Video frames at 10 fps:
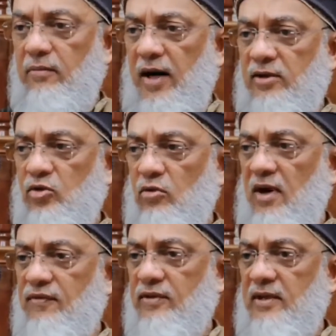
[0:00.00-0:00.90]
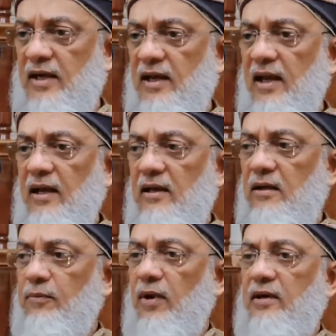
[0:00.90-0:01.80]
bathrobe." After that,
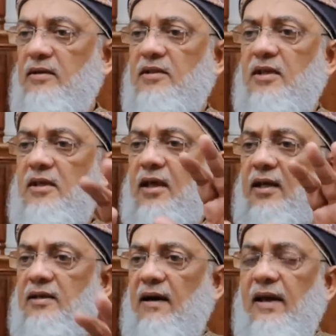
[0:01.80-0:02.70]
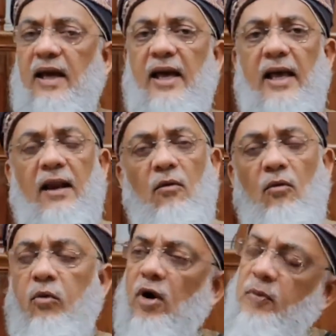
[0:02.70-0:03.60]
he's sitting there.
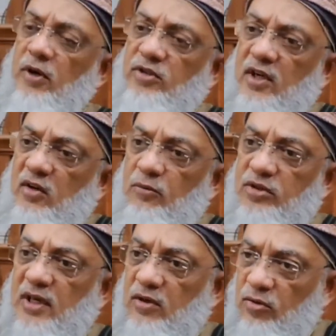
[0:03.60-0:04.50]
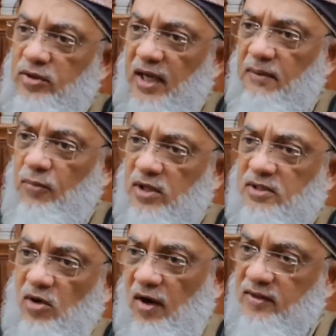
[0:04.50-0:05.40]
What will you say to him? You tell him,
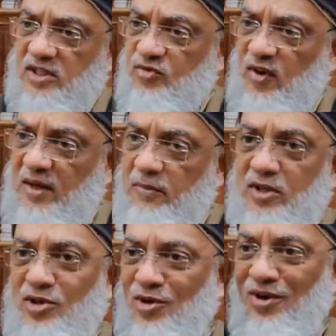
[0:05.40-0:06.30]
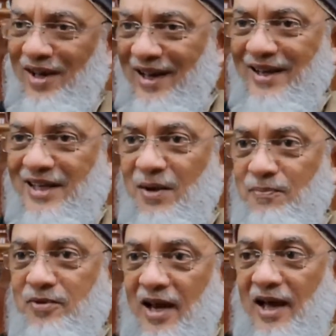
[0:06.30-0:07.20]
"Boss, all of this is fine, but
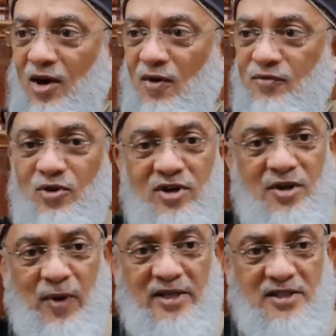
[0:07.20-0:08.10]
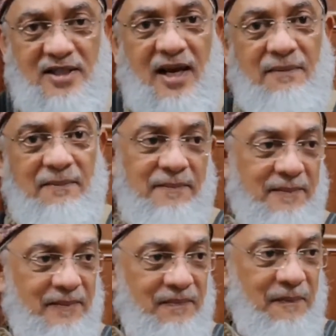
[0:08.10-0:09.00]
keep track of your departure time.
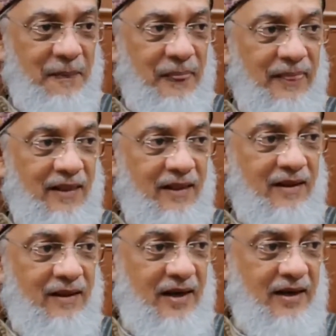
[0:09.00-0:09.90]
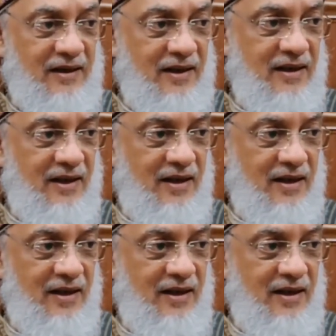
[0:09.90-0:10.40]
Right?